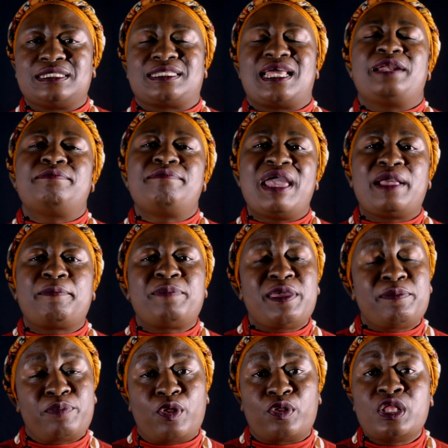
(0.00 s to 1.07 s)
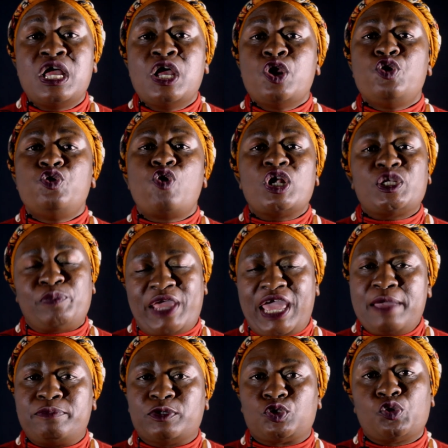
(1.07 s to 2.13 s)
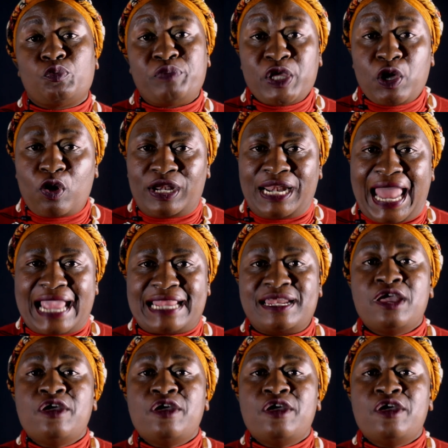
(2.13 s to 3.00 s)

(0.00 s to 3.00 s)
that make people not be able to be online